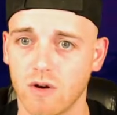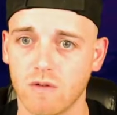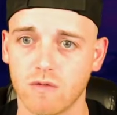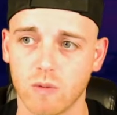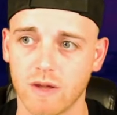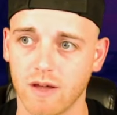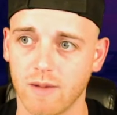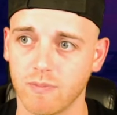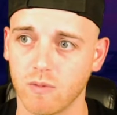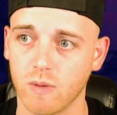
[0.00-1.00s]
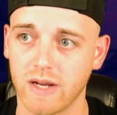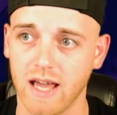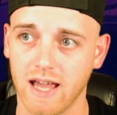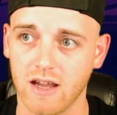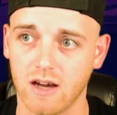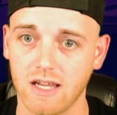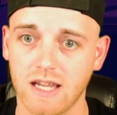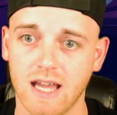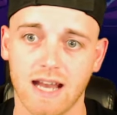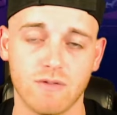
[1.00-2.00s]
involved with um, Wiener
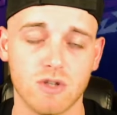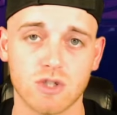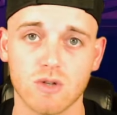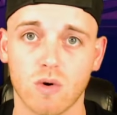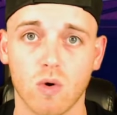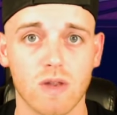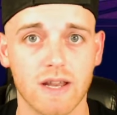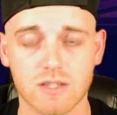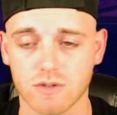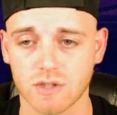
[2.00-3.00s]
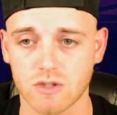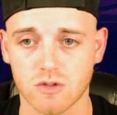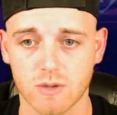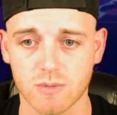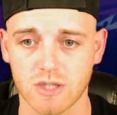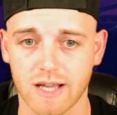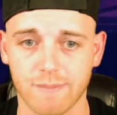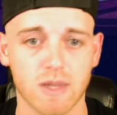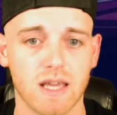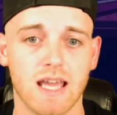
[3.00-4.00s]
AI. And if you do, all the links are in the description
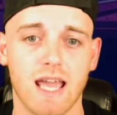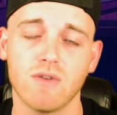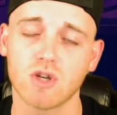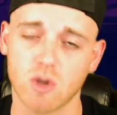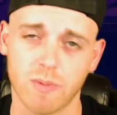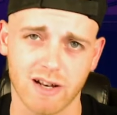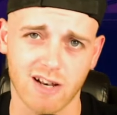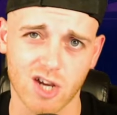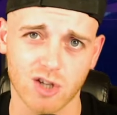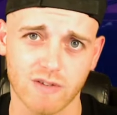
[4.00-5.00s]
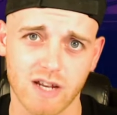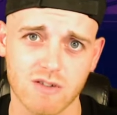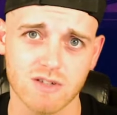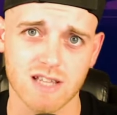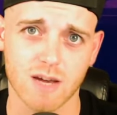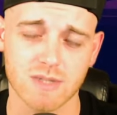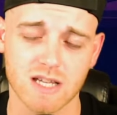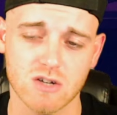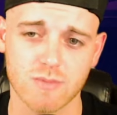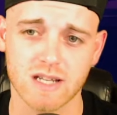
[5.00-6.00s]
there. If you could drop a little like on the video, does help
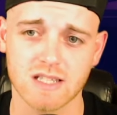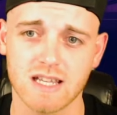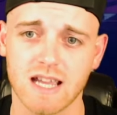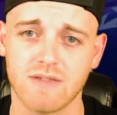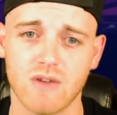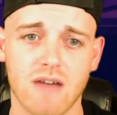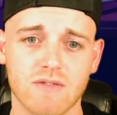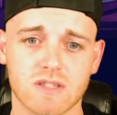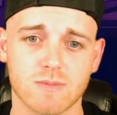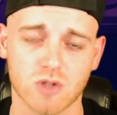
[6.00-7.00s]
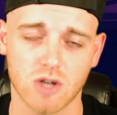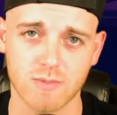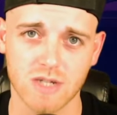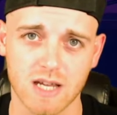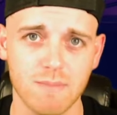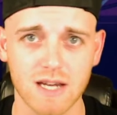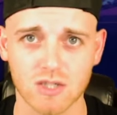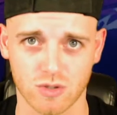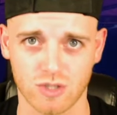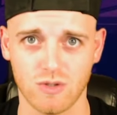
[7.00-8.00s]
us out tremendously. And if you haven't subscribed yet,
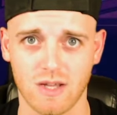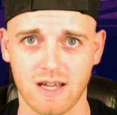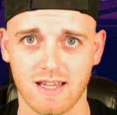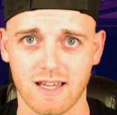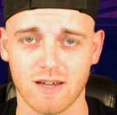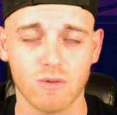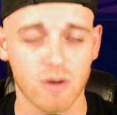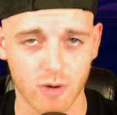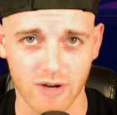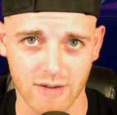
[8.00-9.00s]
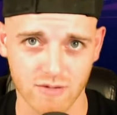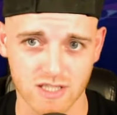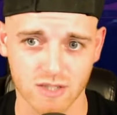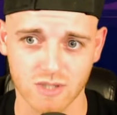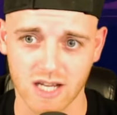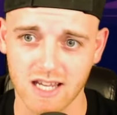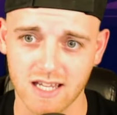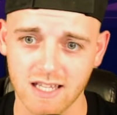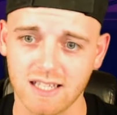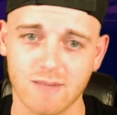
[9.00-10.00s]
make sure you do that. We're uploading every single day
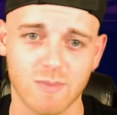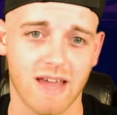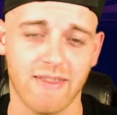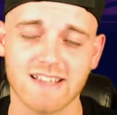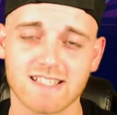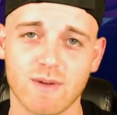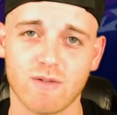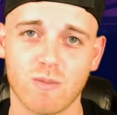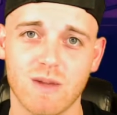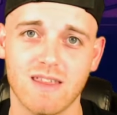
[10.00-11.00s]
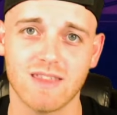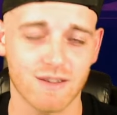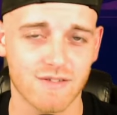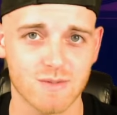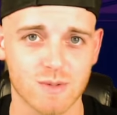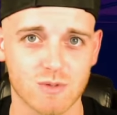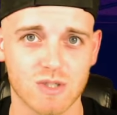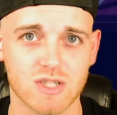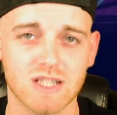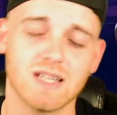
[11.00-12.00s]
here. But yeah, that is going to be it from me. Thank you ever so much
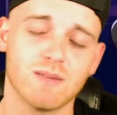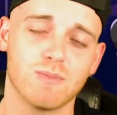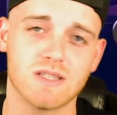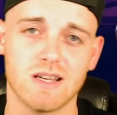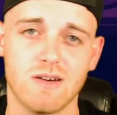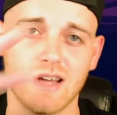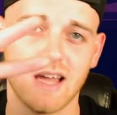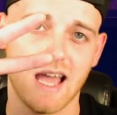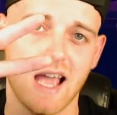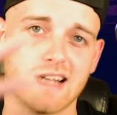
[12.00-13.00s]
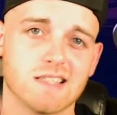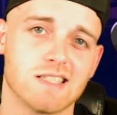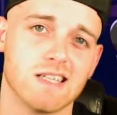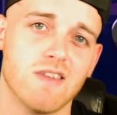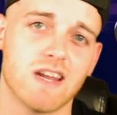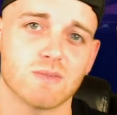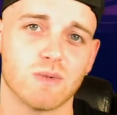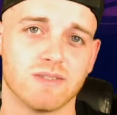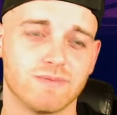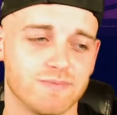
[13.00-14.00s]
for watching. Peace out, and I'll see you in the
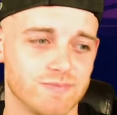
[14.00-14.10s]
next one.